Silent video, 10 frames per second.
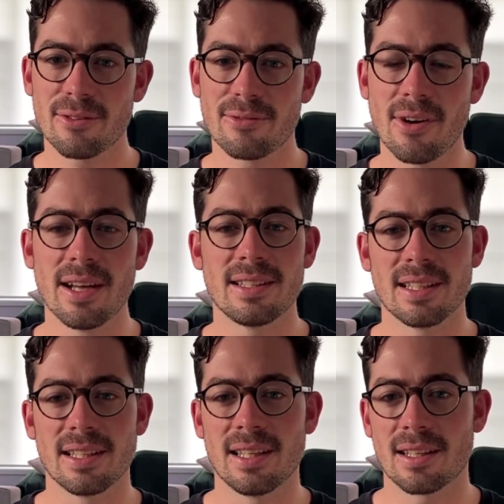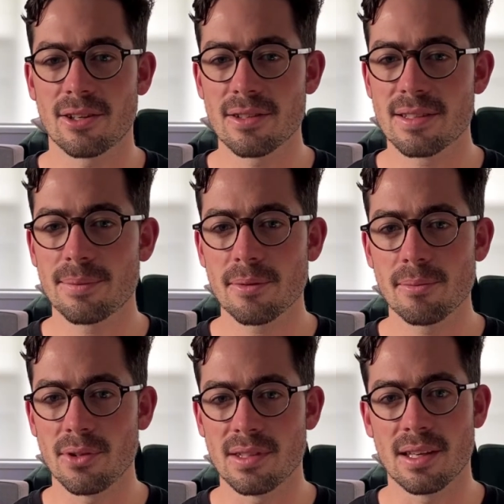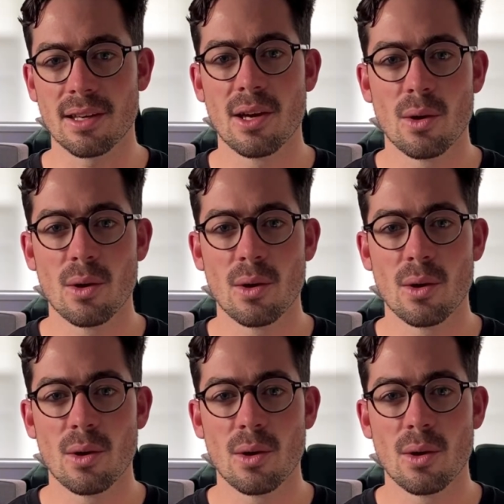a finding in a concept of music